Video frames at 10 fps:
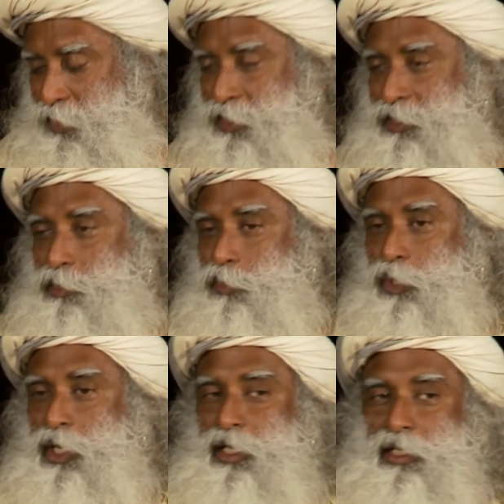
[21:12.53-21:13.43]
means
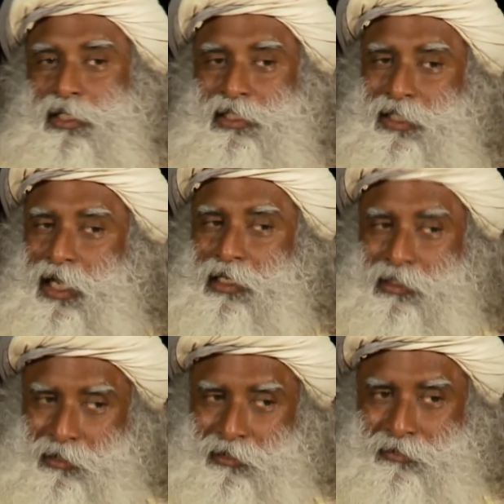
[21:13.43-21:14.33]
breaking this
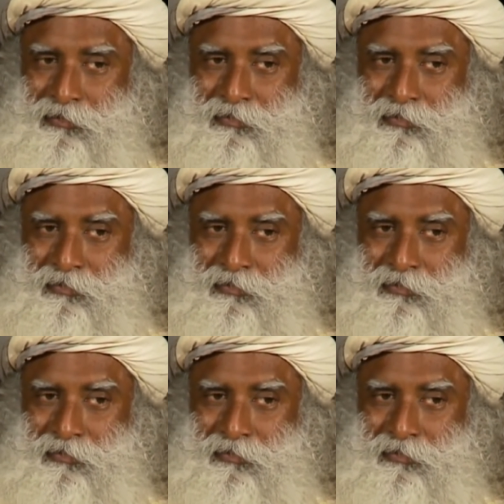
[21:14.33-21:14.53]
cycle,